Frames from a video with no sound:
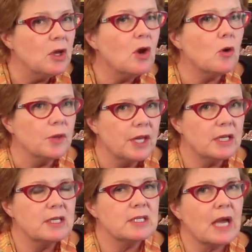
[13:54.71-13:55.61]
know that
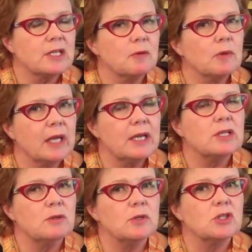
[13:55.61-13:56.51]
it is actually
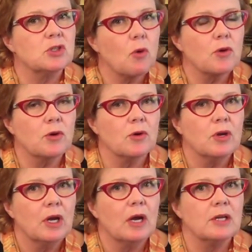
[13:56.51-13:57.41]
related to a shorter
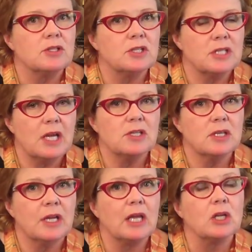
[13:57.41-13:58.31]

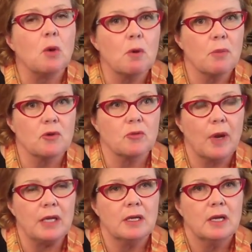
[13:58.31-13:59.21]
gestation and lower birth
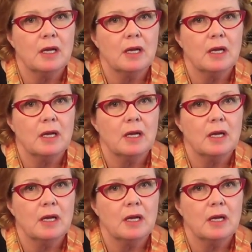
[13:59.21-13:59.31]
weight.